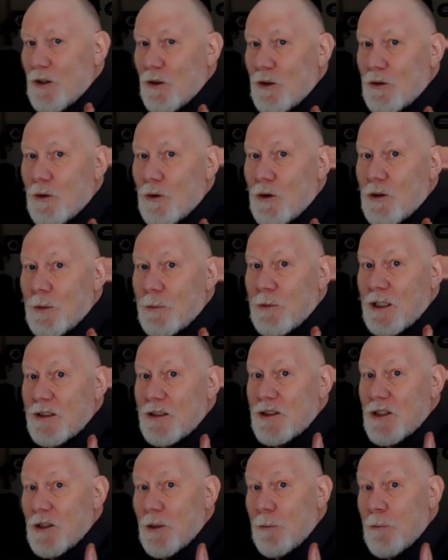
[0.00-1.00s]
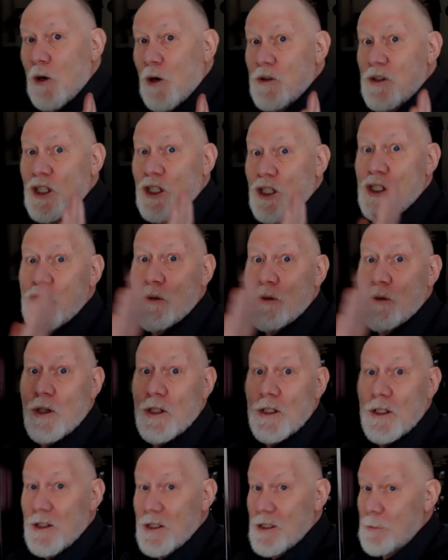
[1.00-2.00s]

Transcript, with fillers: to throw them into the most extraordinary